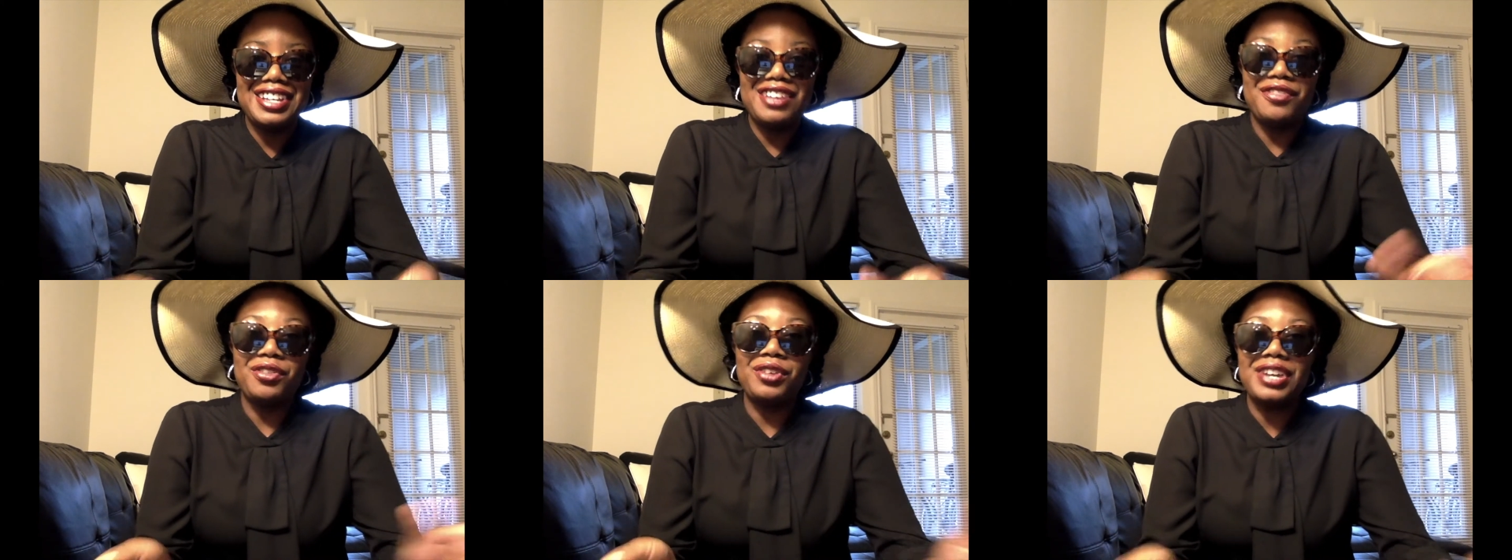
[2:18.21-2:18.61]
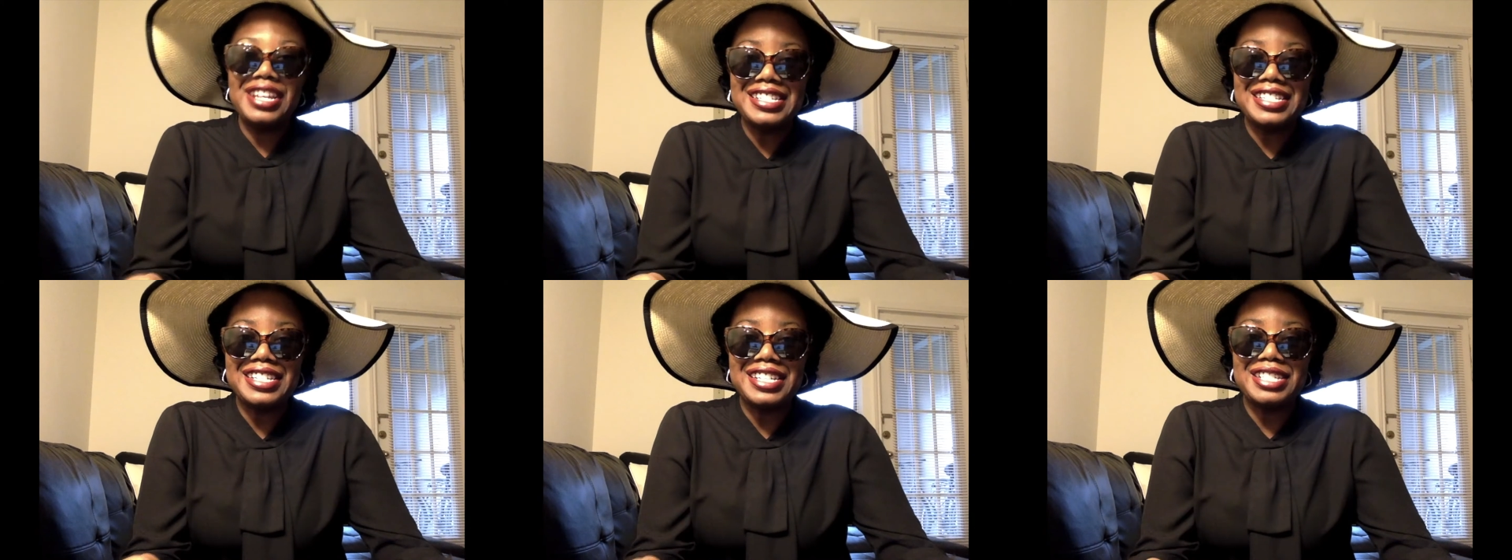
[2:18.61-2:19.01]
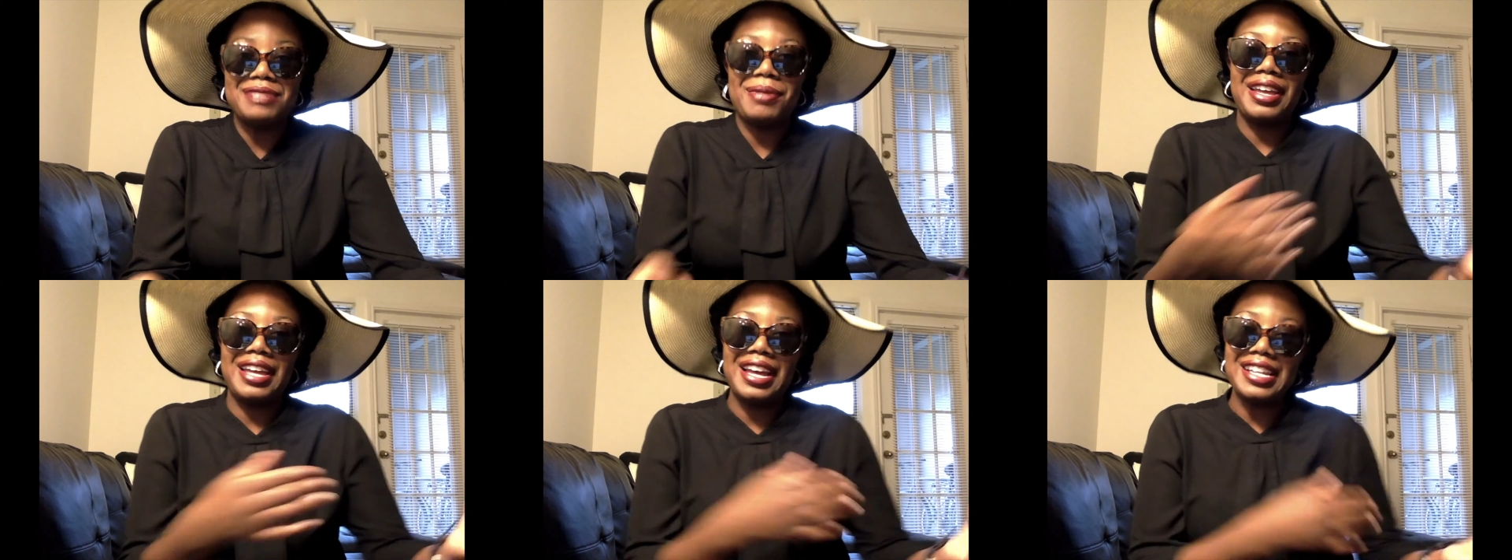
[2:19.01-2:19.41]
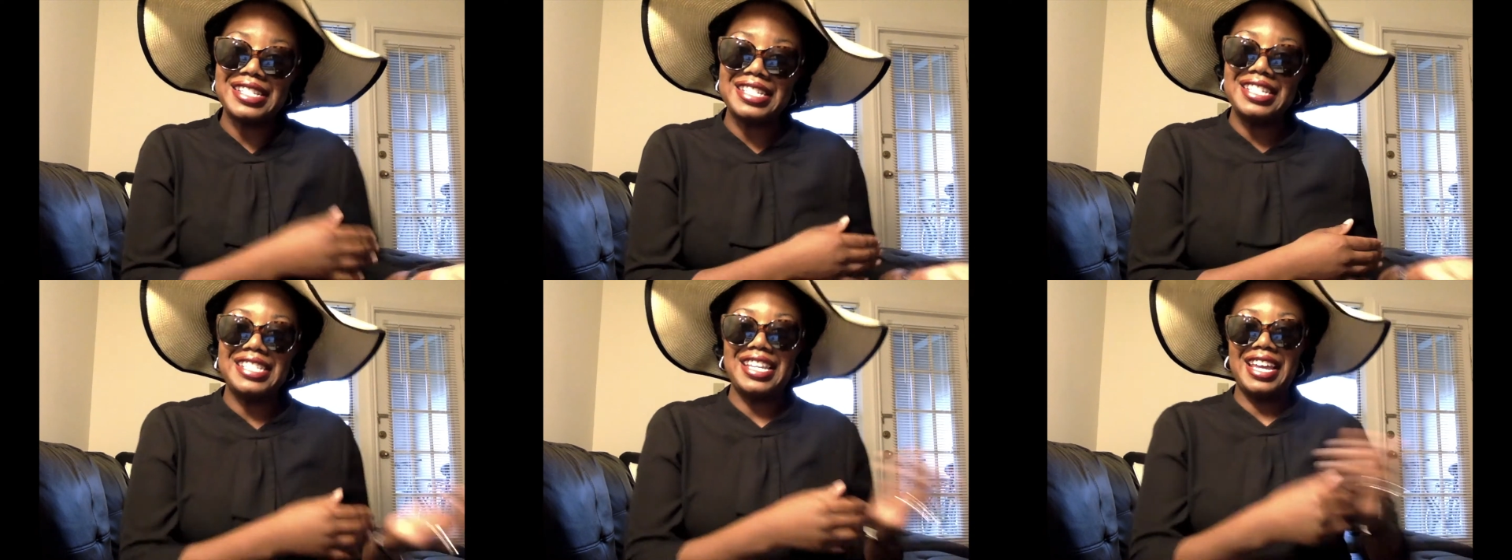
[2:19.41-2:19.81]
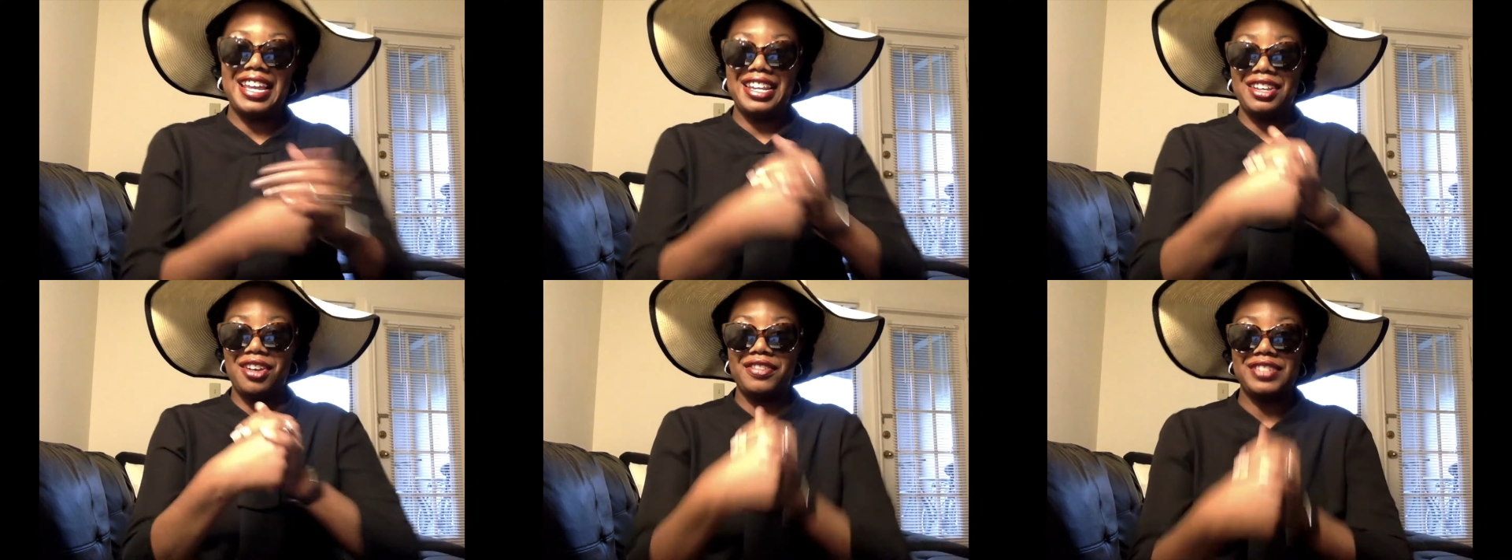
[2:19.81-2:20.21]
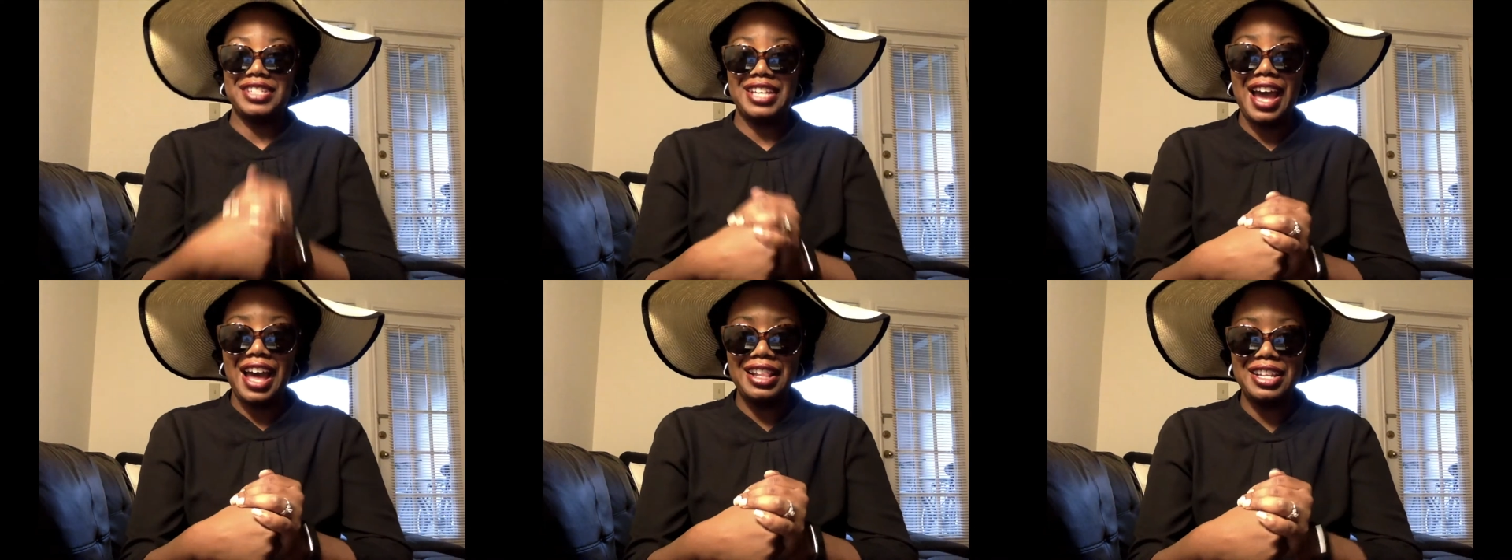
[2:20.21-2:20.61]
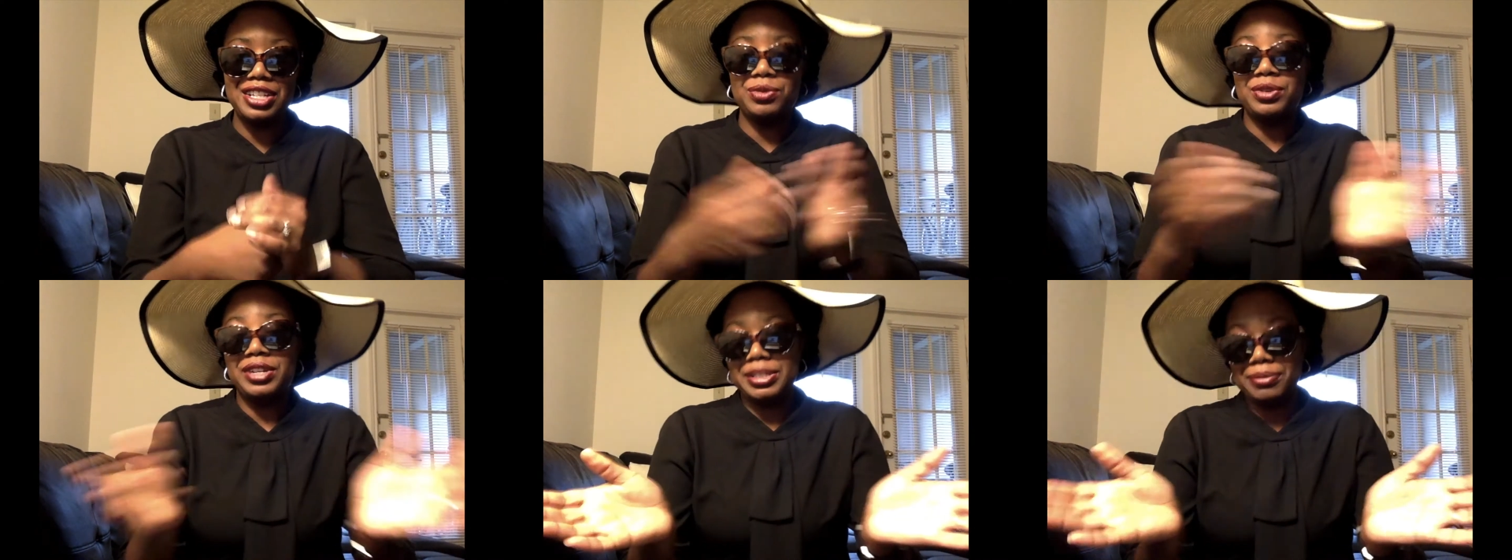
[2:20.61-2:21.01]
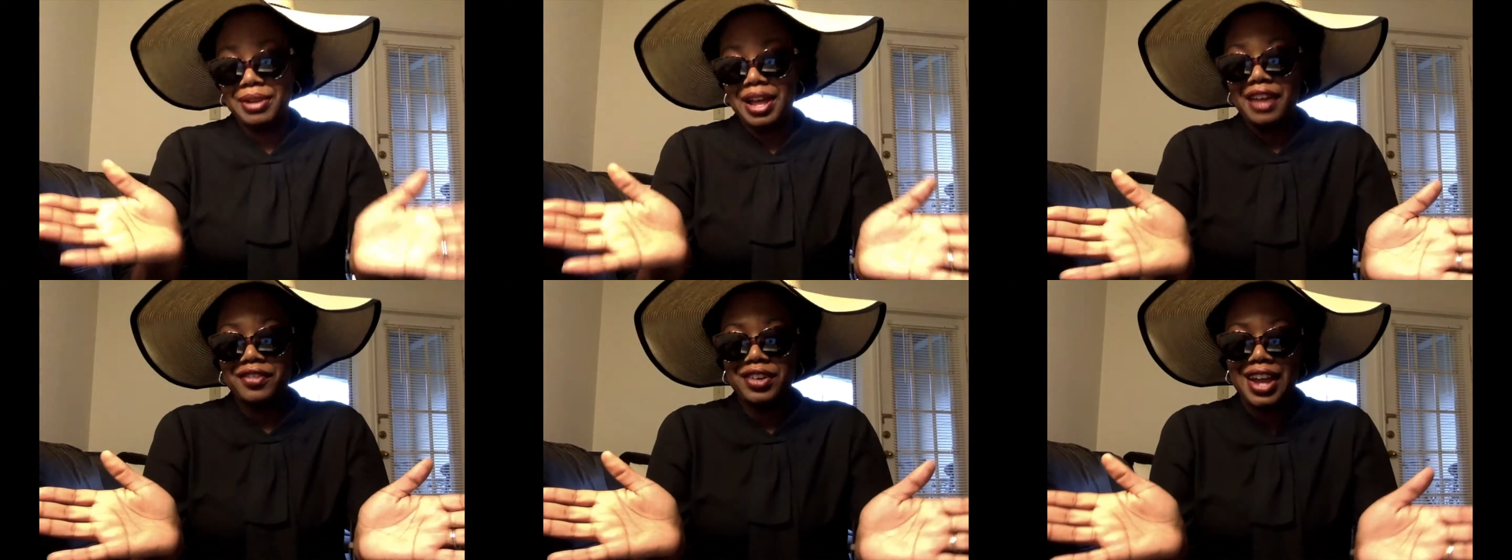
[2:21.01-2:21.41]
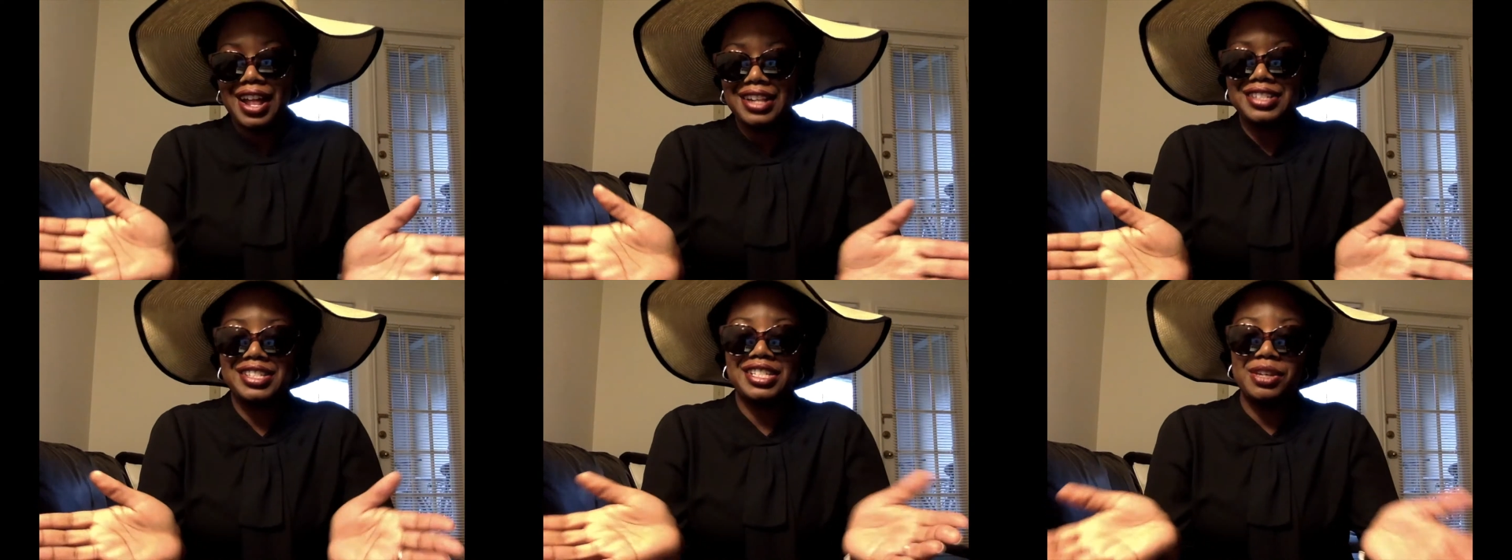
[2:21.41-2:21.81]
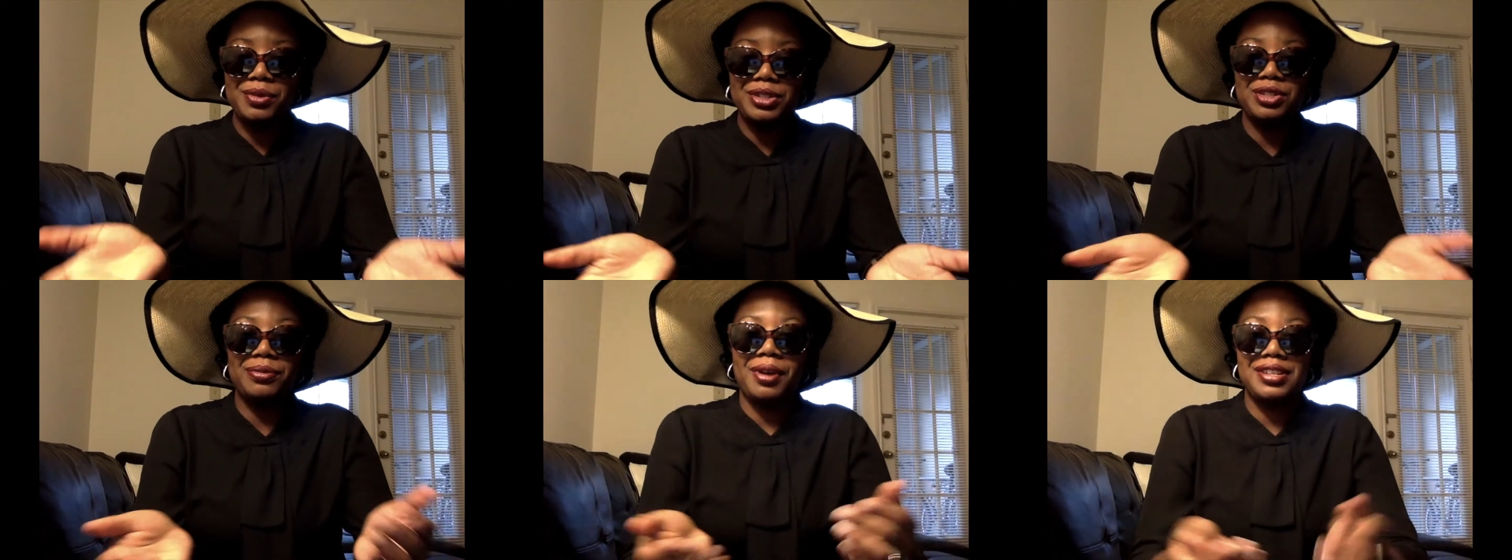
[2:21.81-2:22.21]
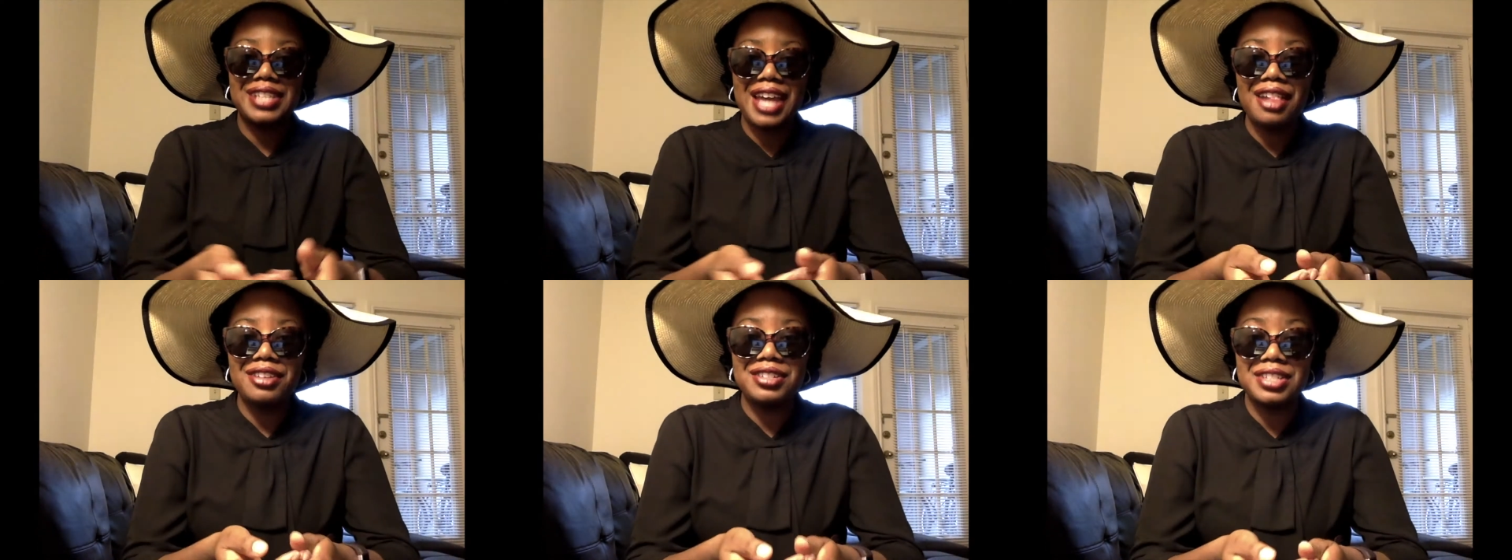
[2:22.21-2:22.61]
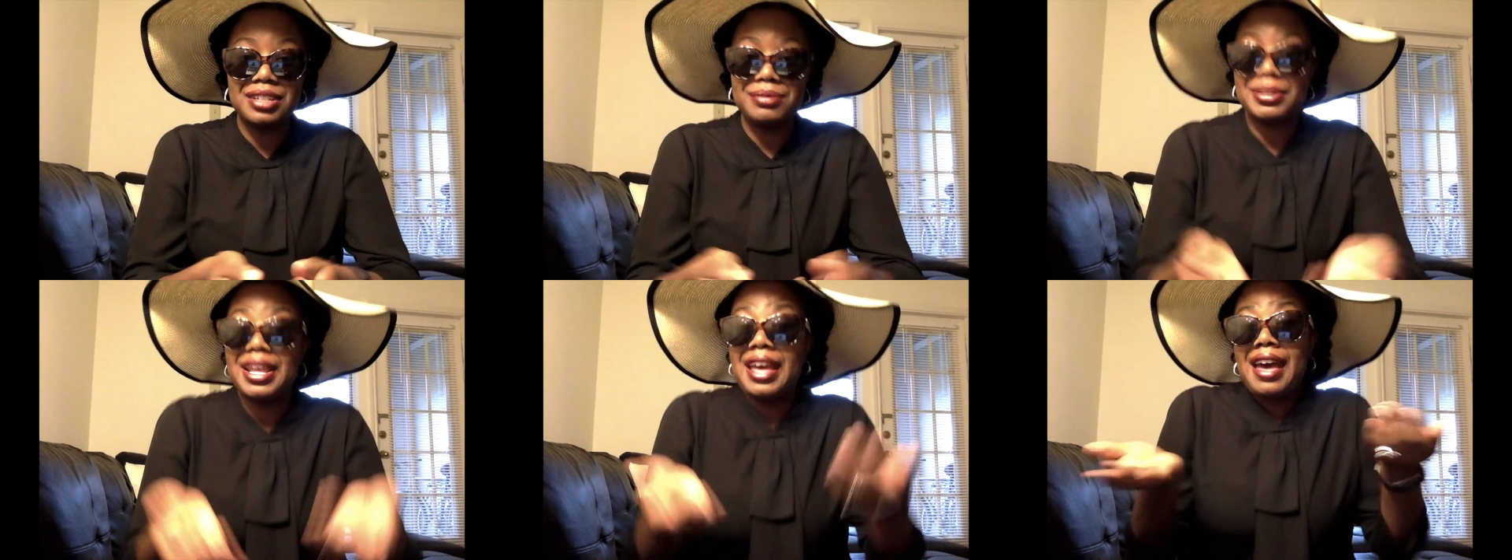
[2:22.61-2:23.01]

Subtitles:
For instance, my cousin is heading off to college. Well, he's applying for colleges, and he wants to know about scholarships.